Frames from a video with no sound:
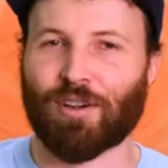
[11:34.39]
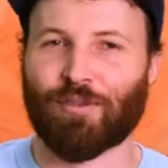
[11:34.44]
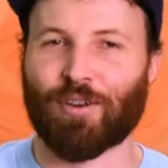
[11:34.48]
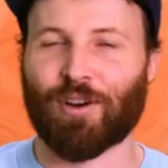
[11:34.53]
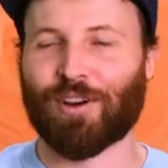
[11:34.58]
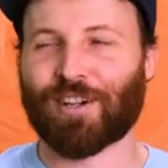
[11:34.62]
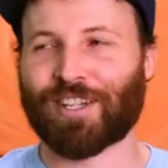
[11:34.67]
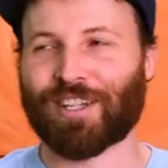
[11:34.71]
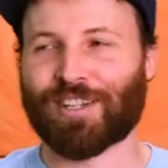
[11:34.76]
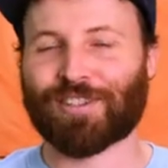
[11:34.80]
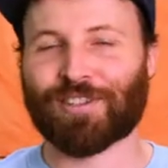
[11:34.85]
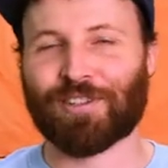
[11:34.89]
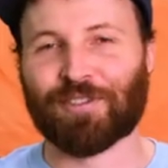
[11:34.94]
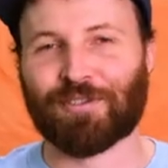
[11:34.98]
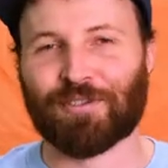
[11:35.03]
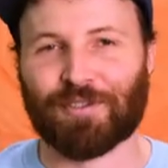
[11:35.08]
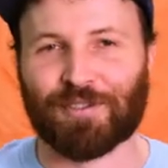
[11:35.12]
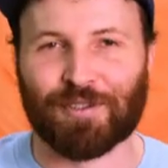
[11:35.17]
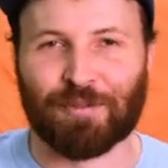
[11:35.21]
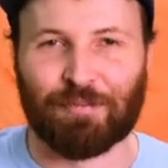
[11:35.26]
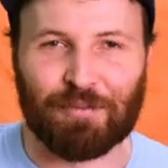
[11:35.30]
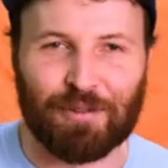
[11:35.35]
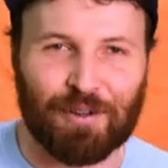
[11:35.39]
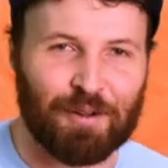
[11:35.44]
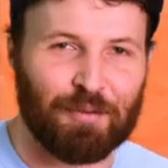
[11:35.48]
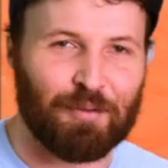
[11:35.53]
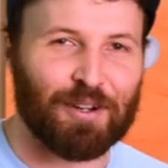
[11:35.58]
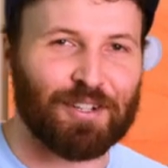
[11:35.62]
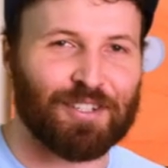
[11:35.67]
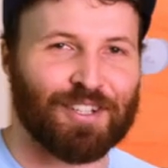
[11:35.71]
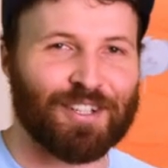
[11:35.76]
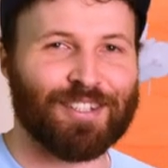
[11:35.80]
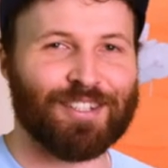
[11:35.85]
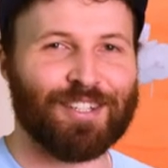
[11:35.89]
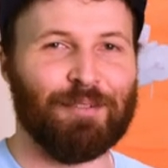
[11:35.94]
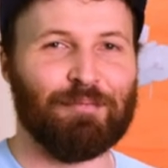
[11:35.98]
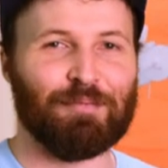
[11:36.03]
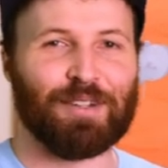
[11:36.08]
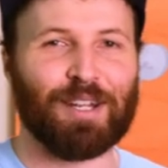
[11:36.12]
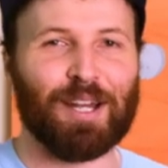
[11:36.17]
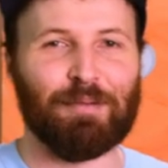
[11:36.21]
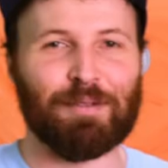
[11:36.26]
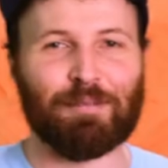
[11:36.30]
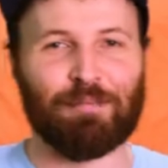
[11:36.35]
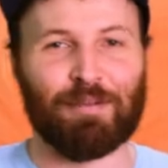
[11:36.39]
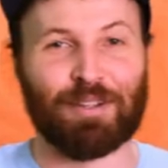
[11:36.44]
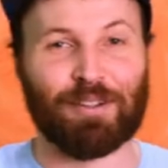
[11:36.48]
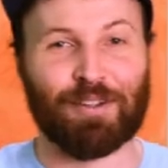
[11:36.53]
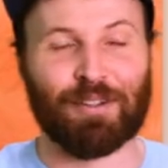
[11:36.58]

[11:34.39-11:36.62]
Although I guess I'll do some bird watching sometimes, but